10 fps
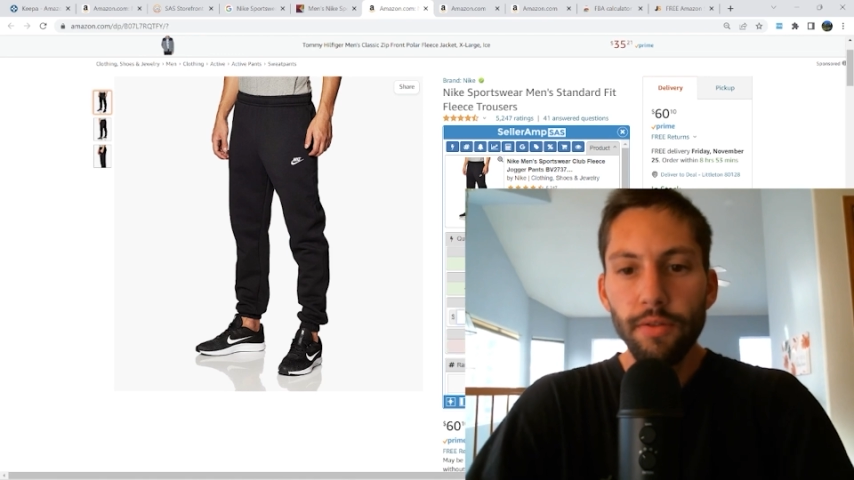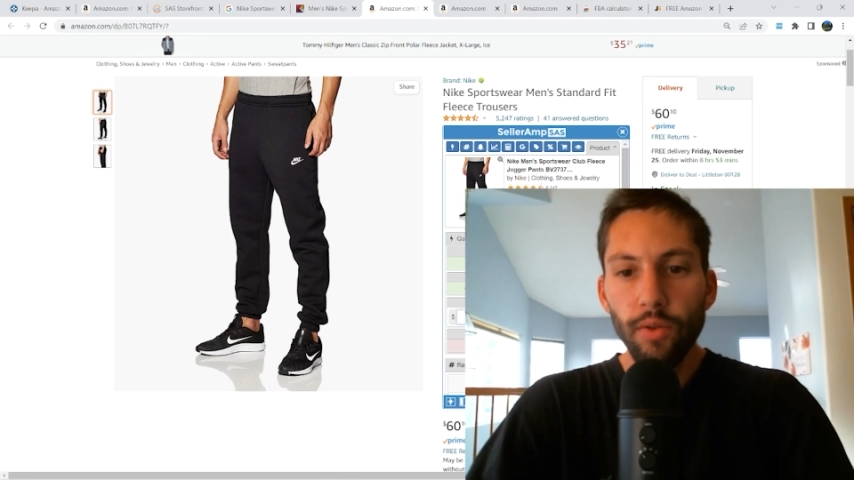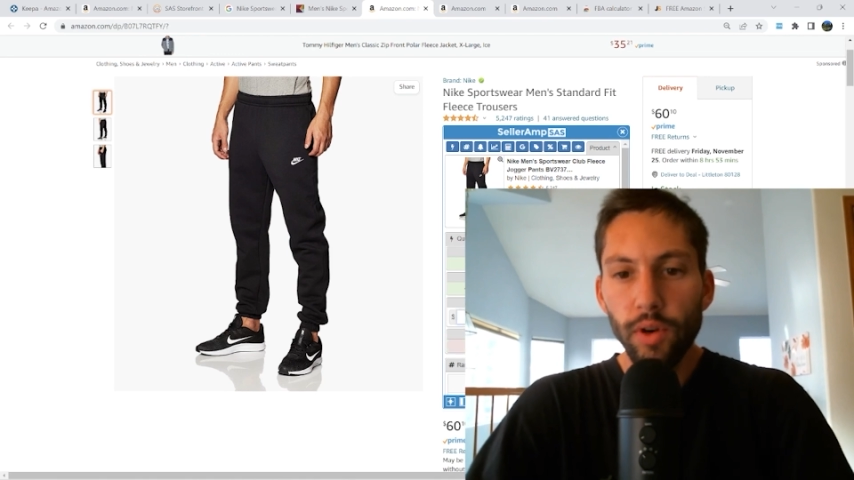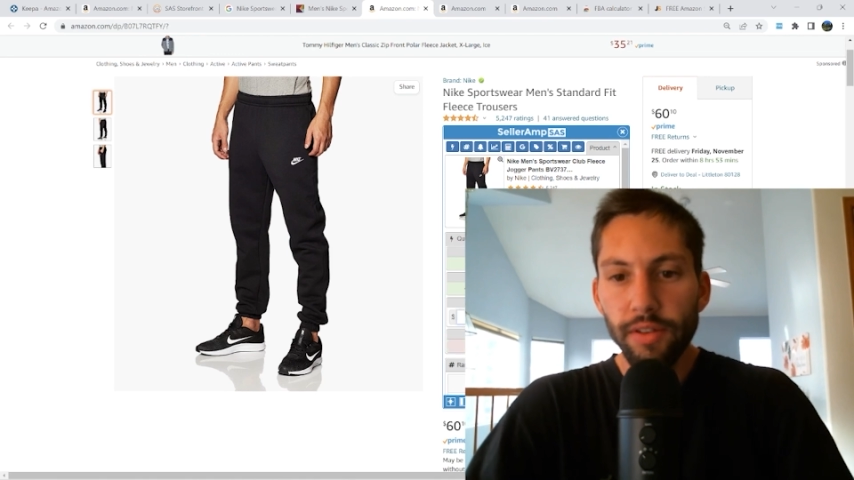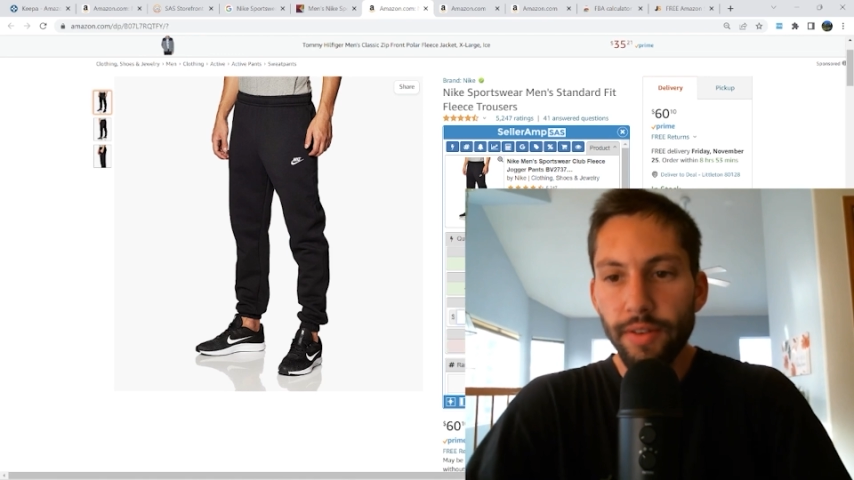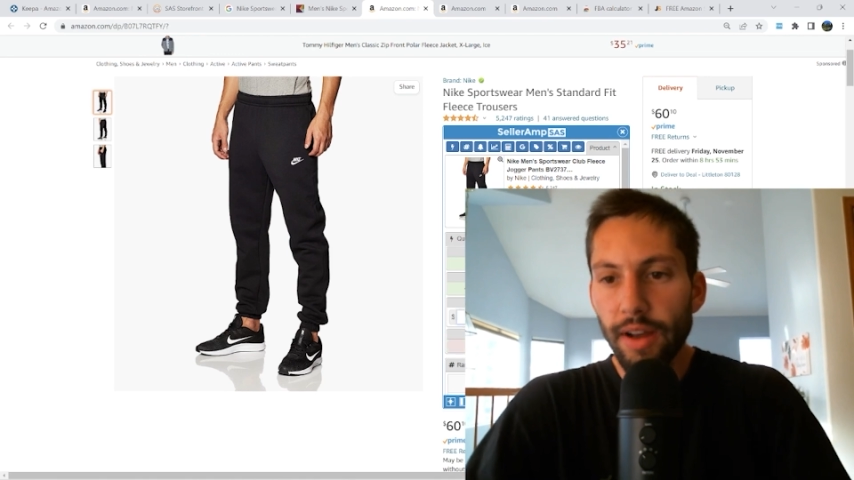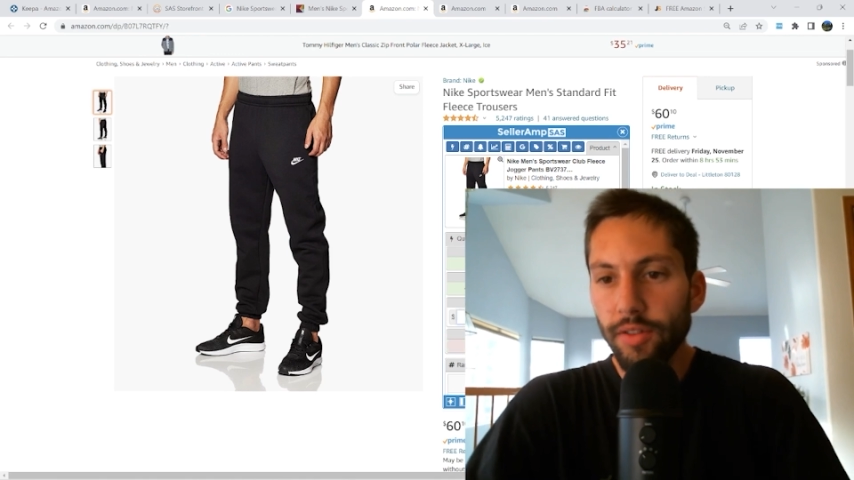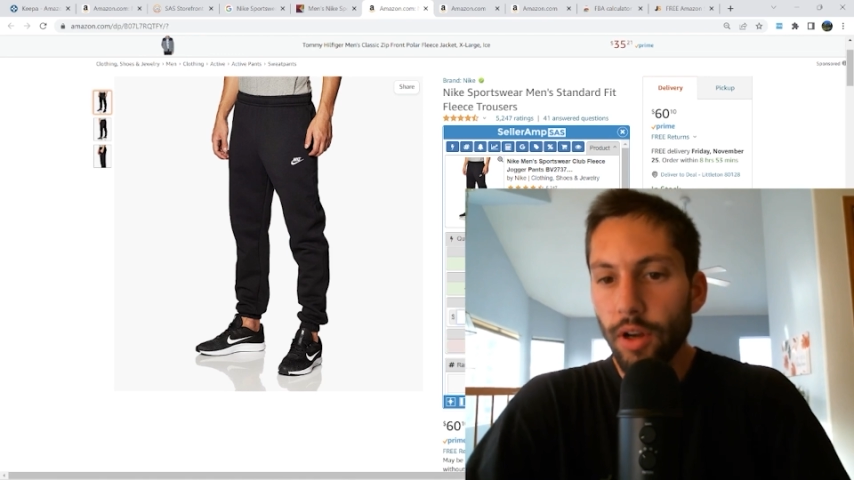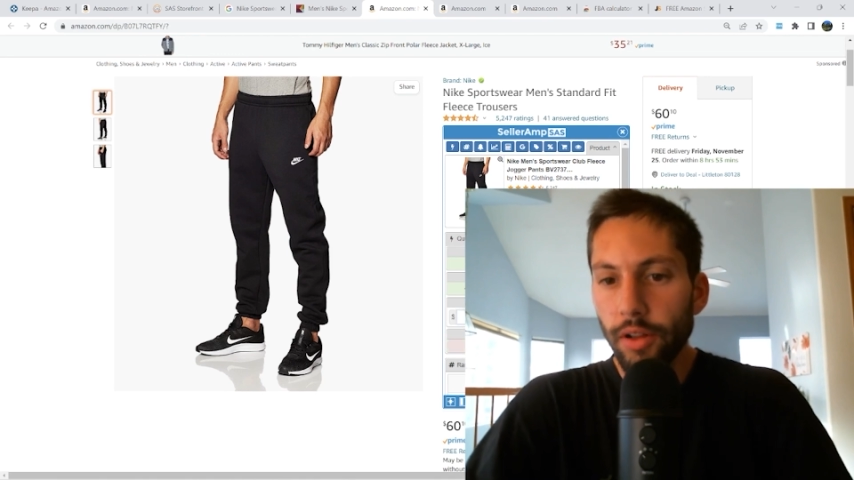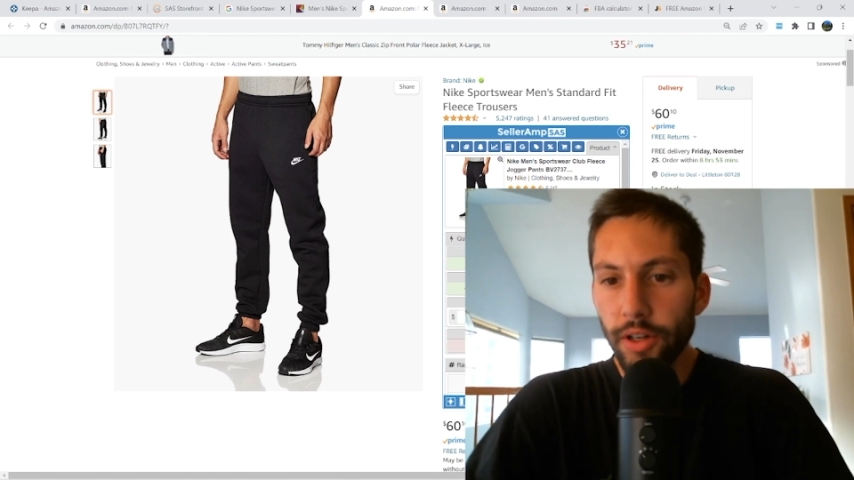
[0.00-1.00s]

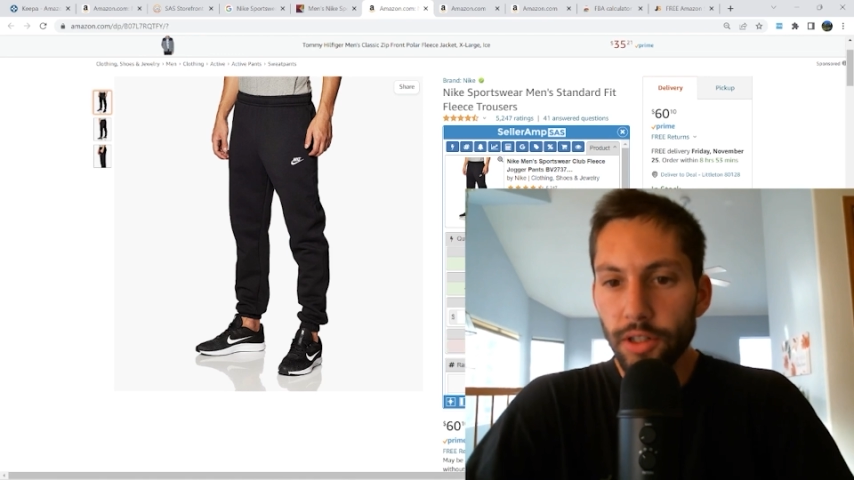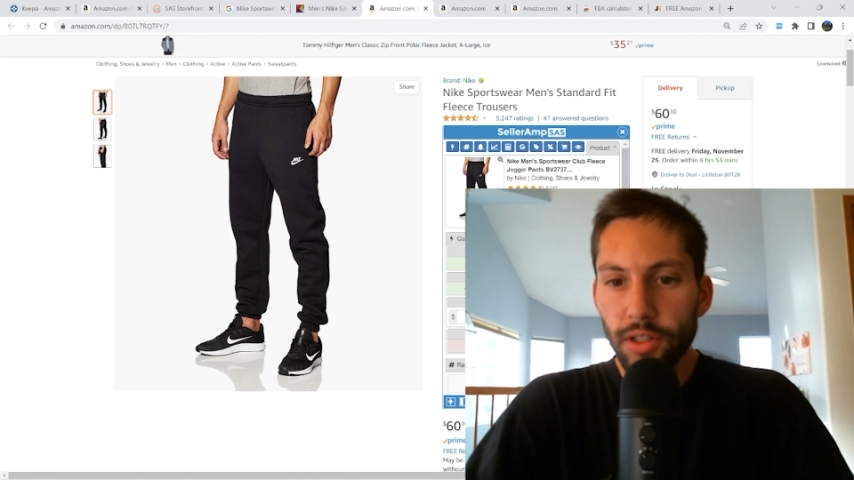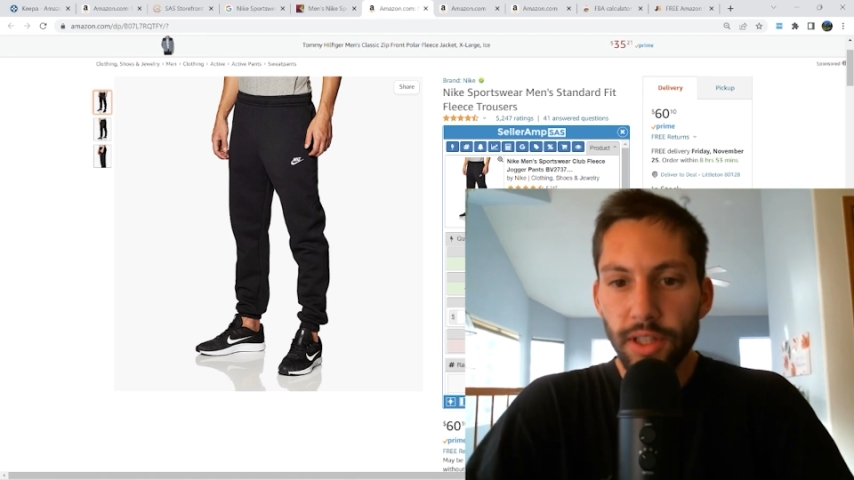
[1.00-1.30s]
$45,